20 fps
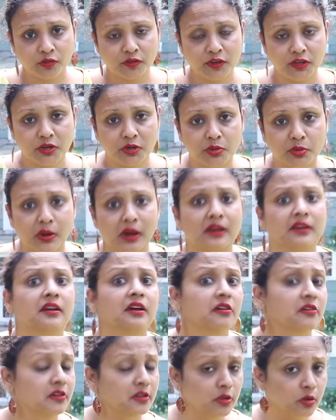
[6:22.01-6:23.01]
View and
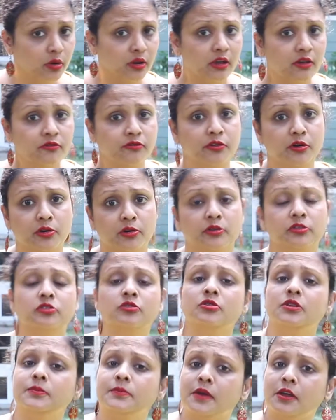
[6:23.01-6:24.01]
are looking for a
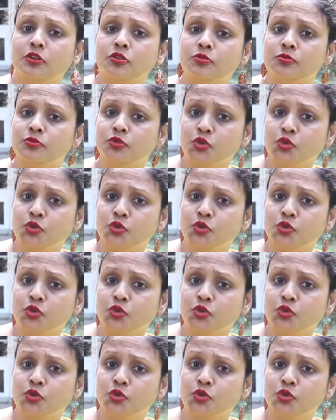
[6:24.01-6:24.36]
3-bedroom,